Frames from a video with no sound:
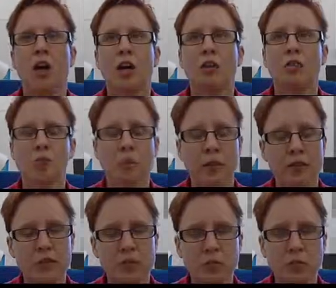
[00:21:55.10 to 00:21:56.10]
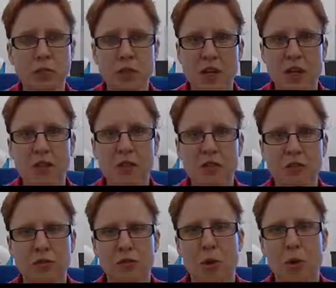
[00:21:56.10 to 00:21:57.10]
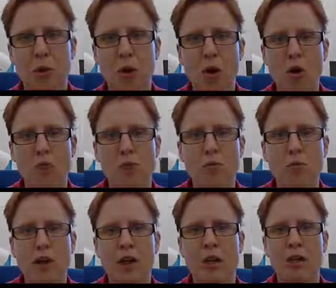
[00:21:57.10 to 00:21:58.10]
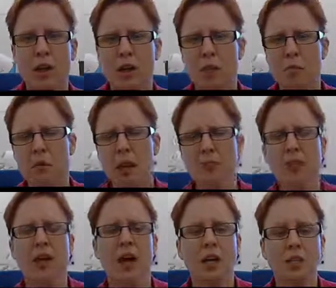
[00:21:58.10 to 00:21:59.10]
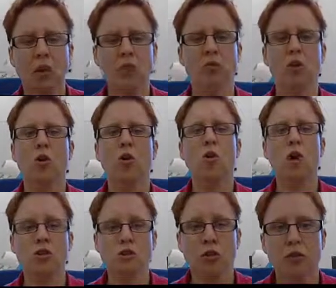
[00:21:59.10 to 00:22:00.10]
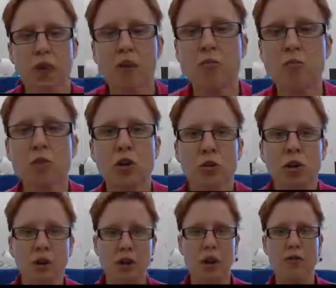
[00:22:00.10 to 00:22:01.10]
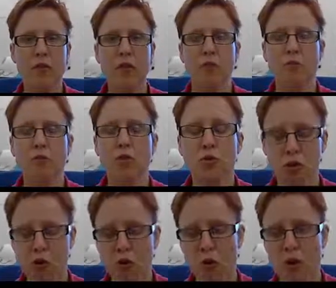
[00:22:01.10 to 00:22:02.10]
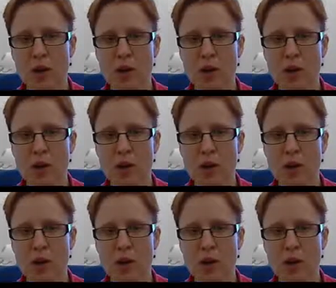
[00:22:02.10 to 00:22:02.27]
to my research objective? Oh, well, maybe, I don't know. So if you have more thorough